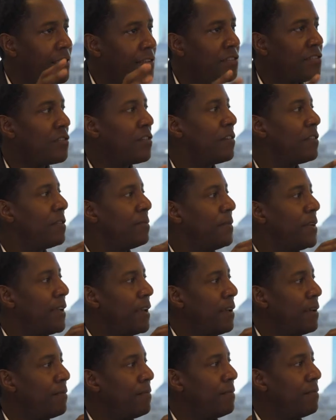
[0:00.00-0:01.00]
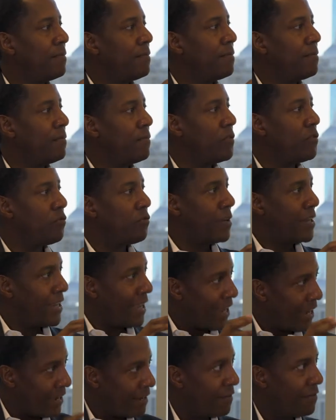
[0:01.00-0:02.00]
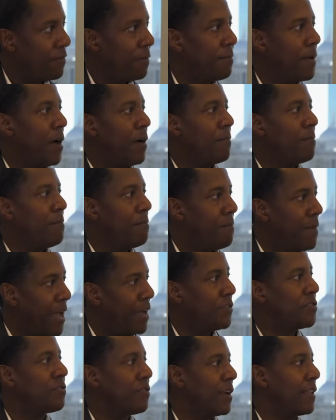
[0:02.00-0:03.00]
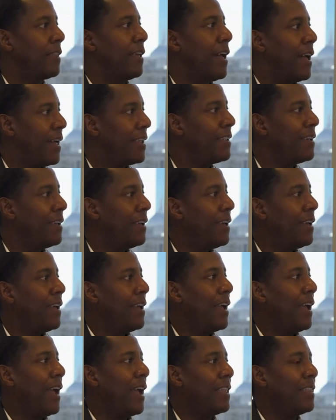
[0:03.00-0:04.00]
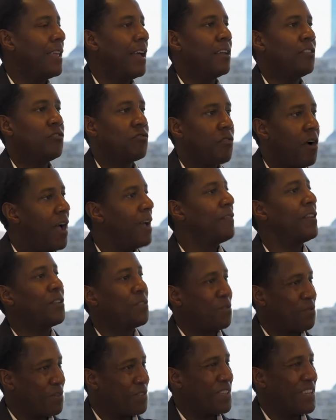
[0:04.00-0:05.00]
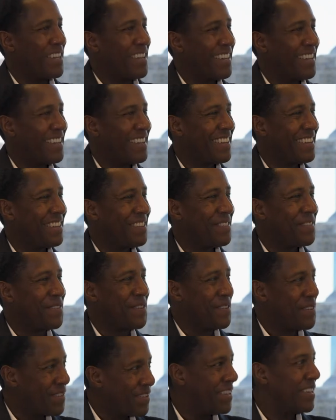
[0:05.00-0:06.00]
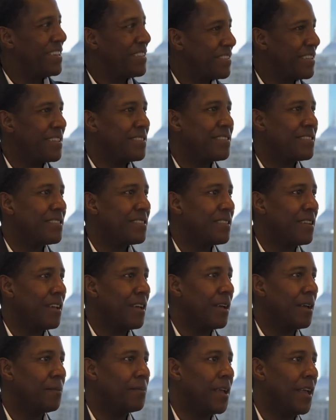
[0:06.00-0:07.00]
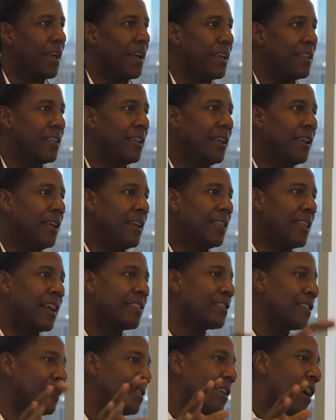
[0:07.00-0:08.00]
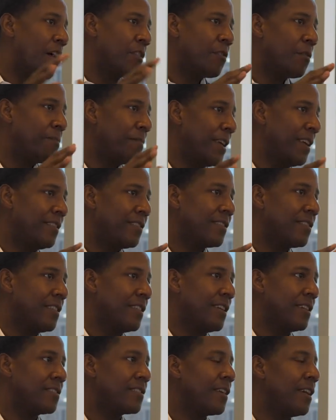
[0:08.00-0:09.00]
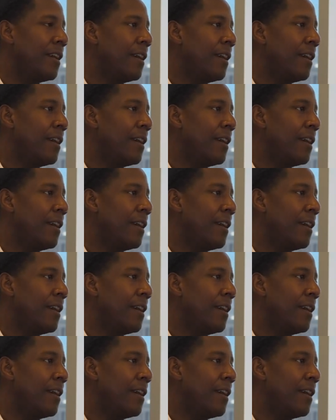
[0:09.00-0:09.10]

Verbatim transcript: to start to become creative about measuring that and then driving towards it for the citizens. Um, and that's another piece to this.